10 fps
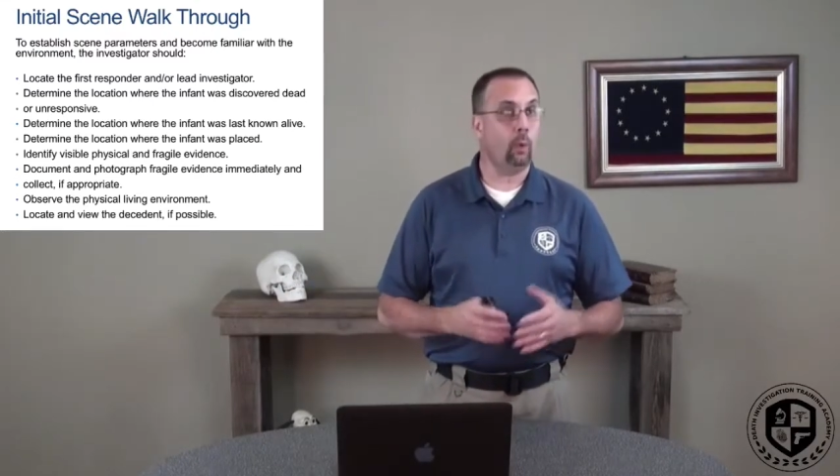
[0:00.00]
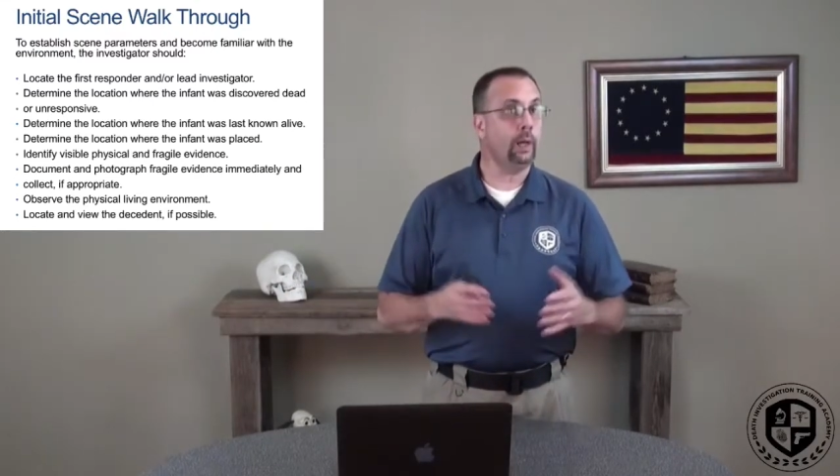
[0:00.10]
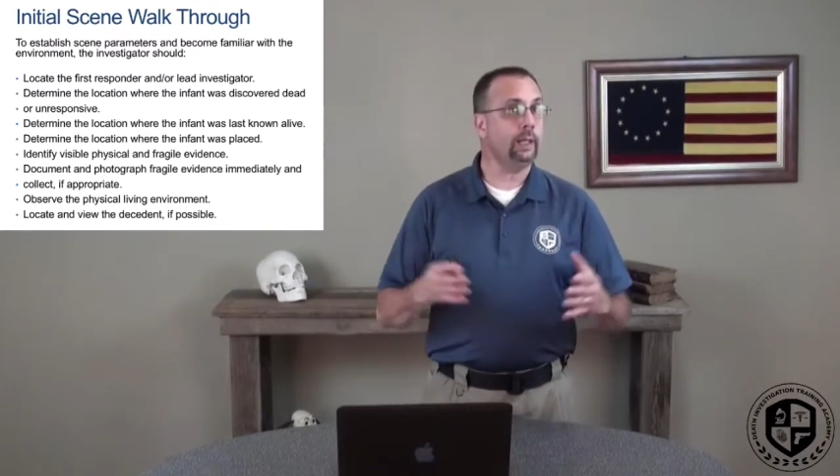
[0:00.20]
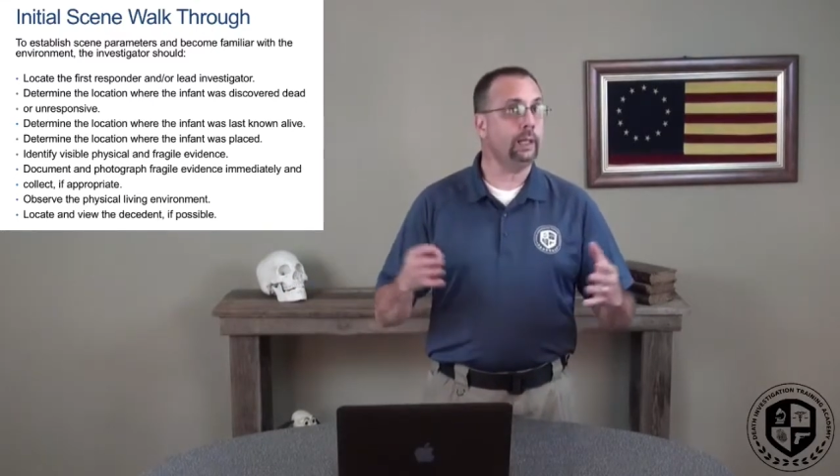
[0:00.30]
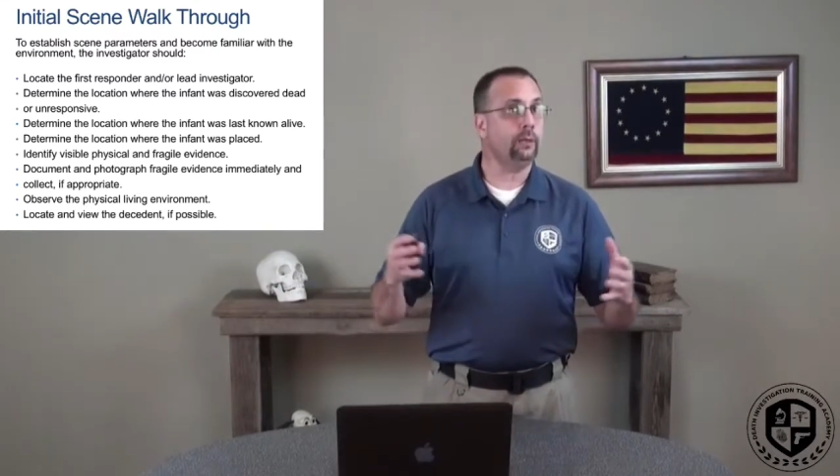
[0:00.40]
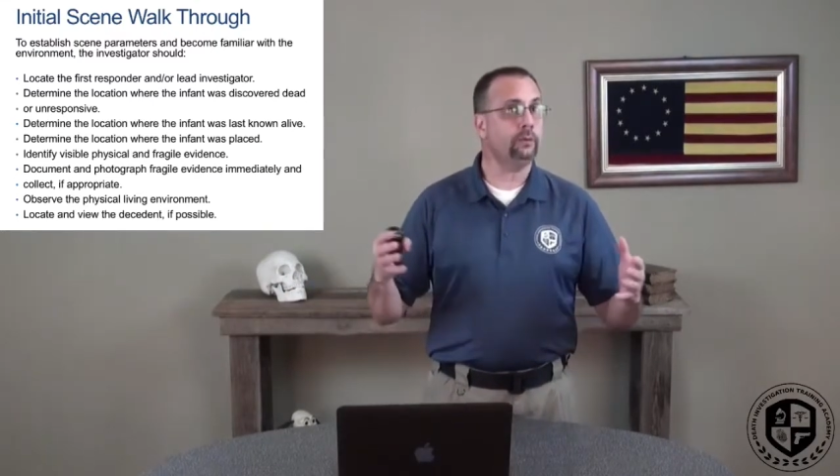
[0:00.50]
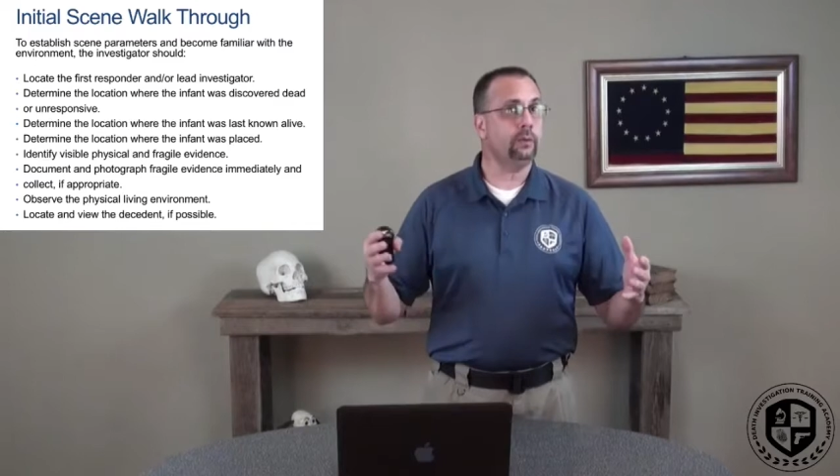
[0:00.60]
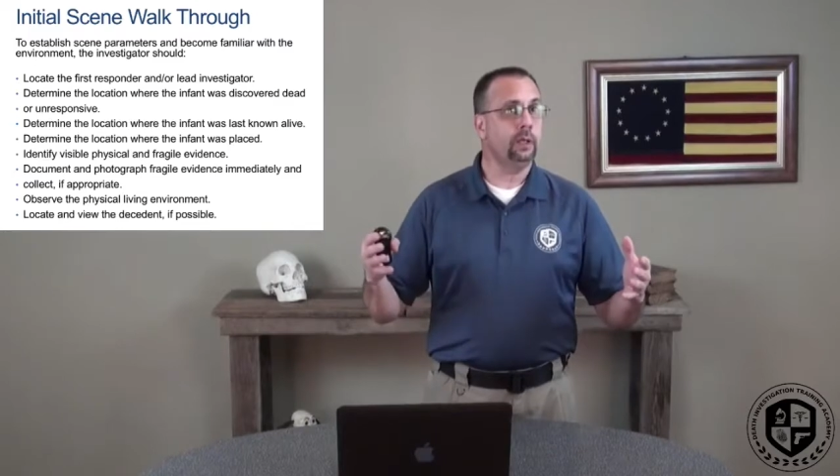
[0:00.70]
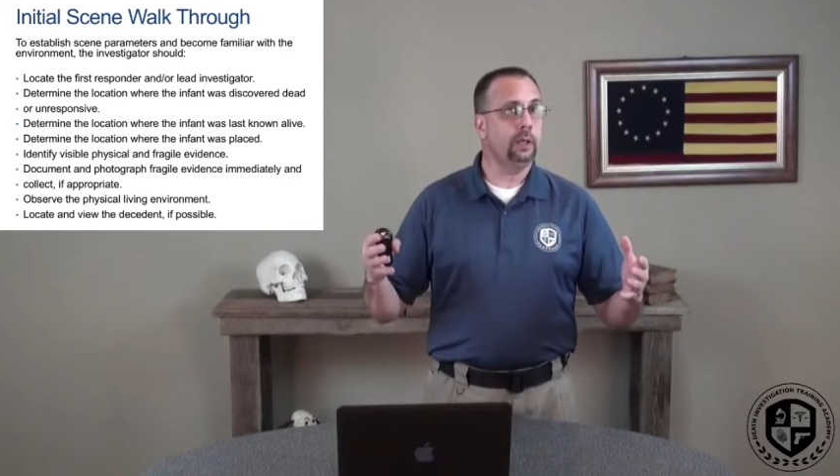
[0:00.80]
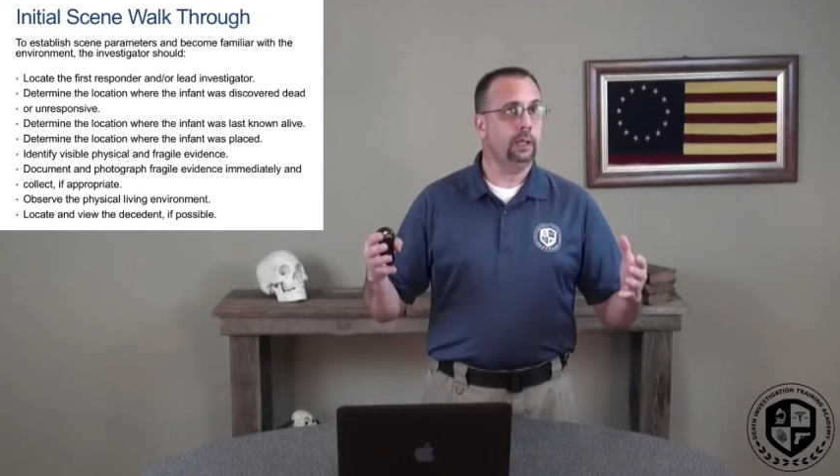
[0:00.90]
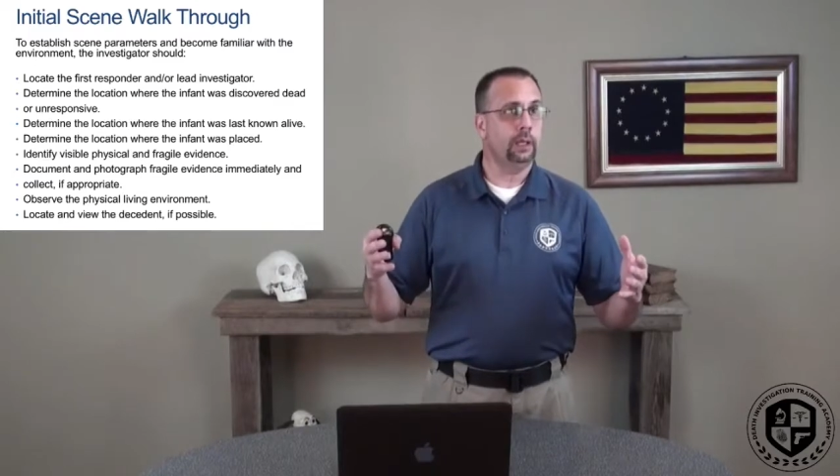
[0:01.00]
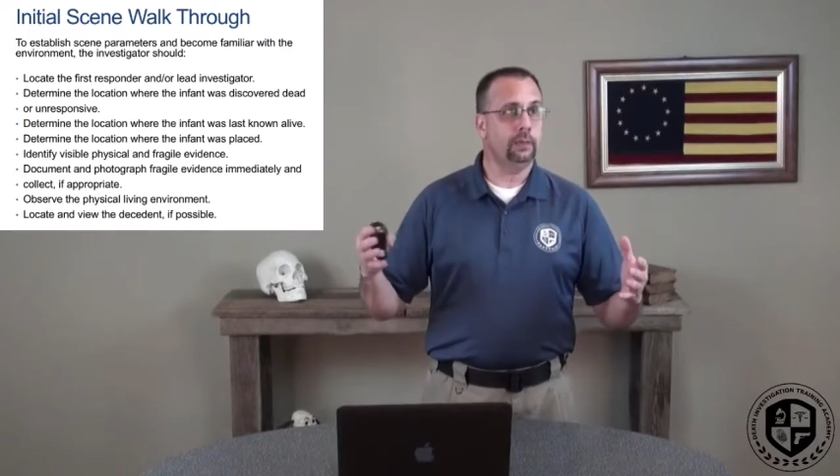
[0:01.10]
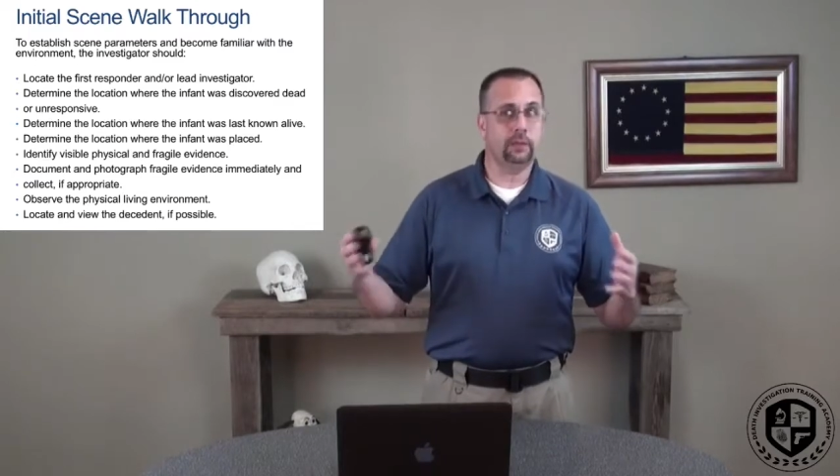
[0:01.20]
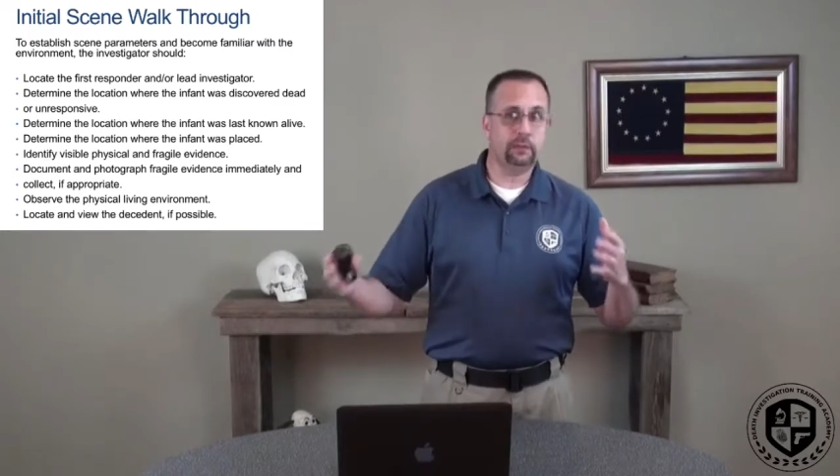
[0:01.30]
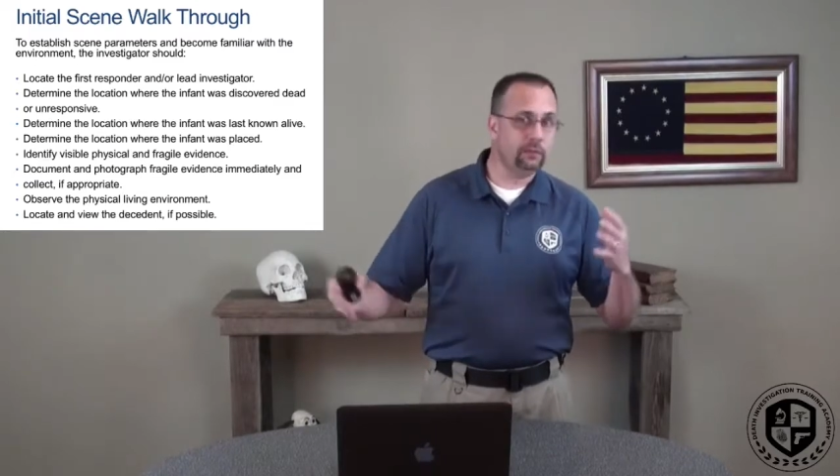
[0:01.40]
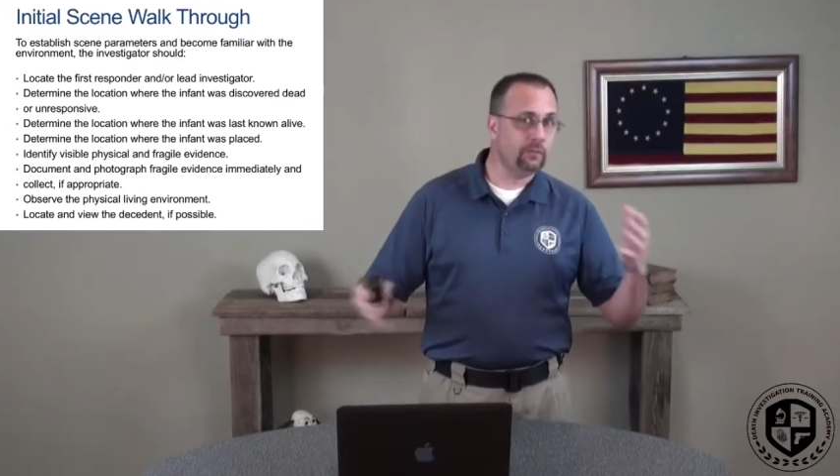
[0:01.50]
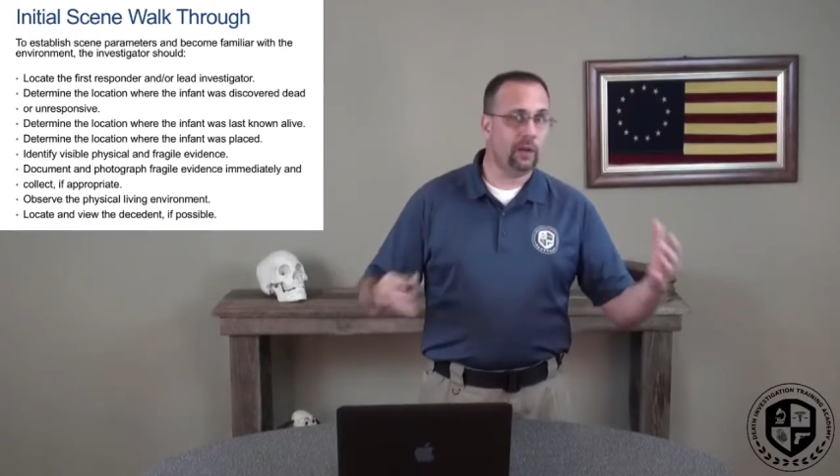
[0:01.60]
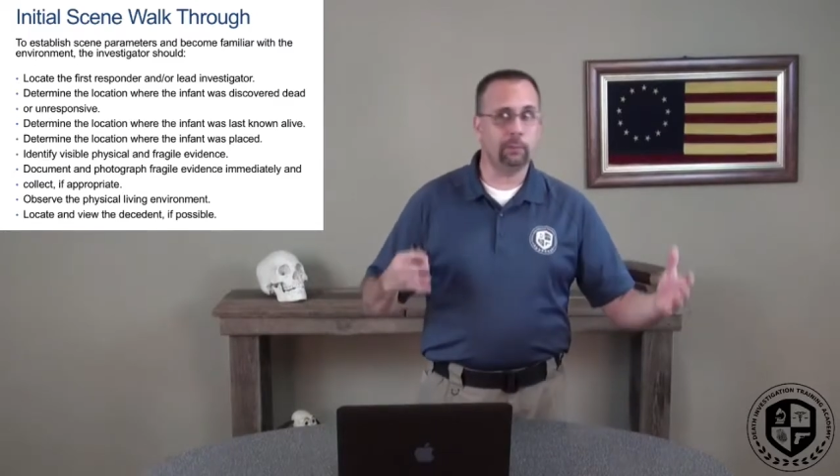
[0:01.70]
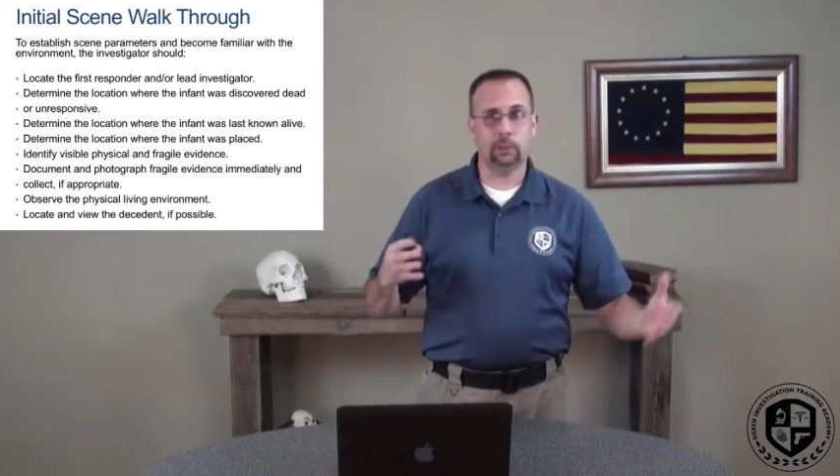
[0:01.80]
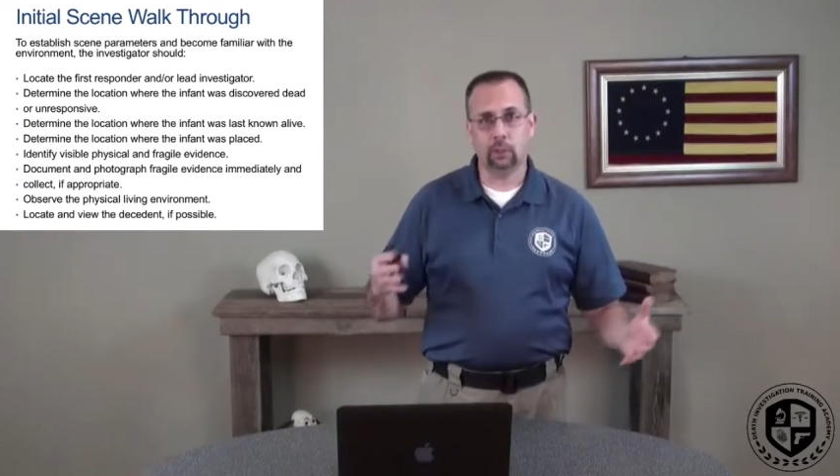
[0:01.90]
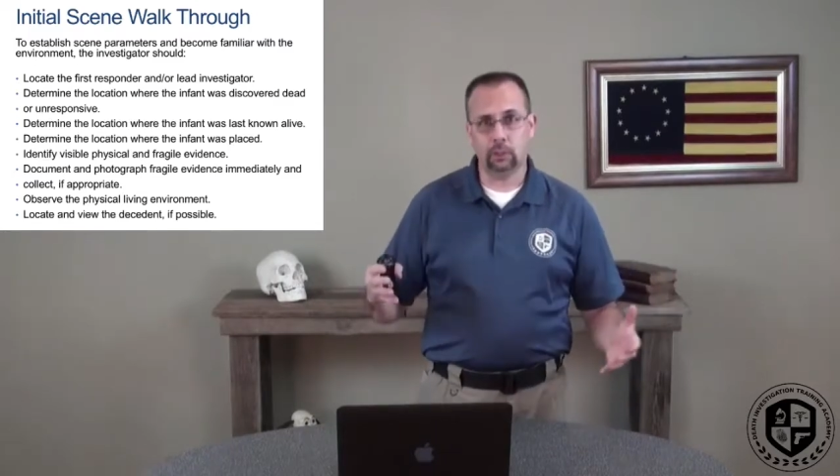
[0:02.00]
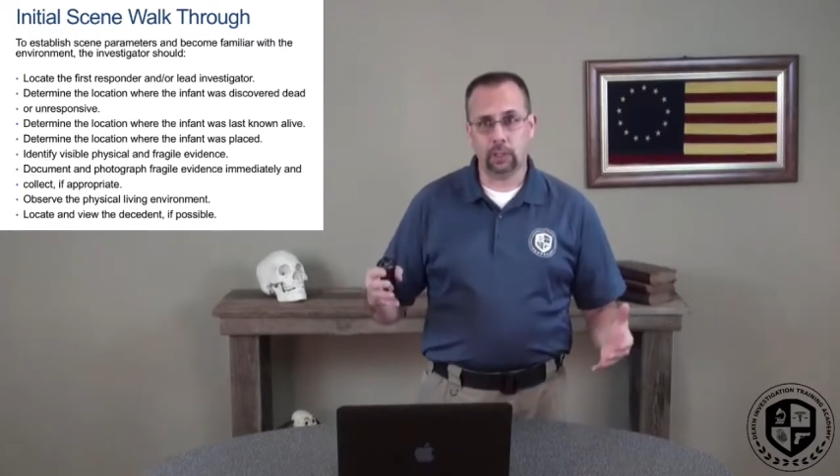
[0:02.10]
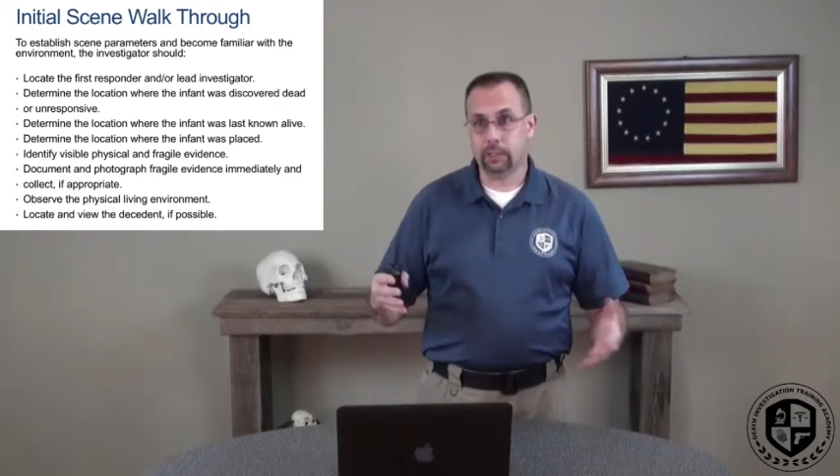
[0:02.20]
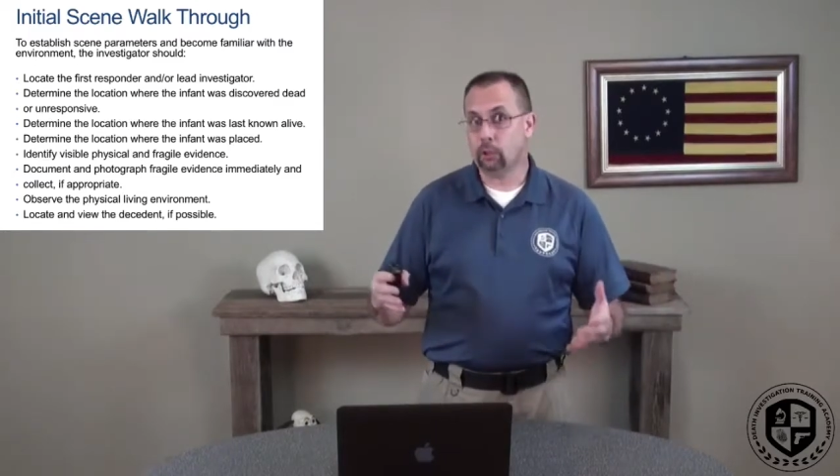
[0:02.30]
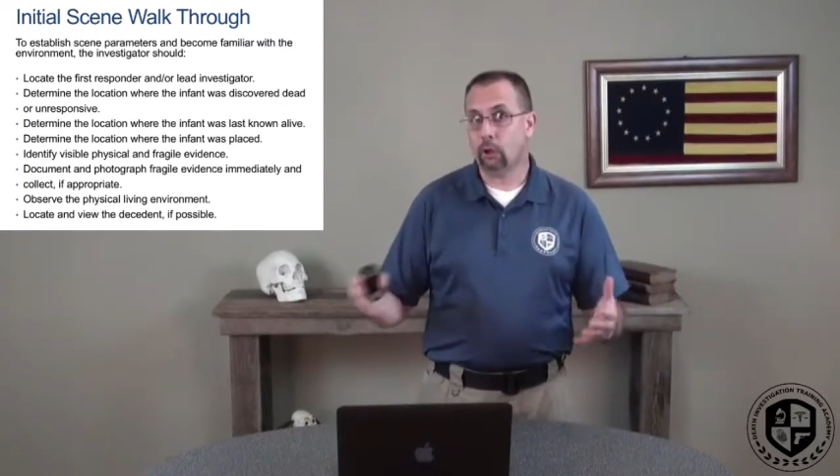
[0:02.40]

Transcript: What is this environment look like?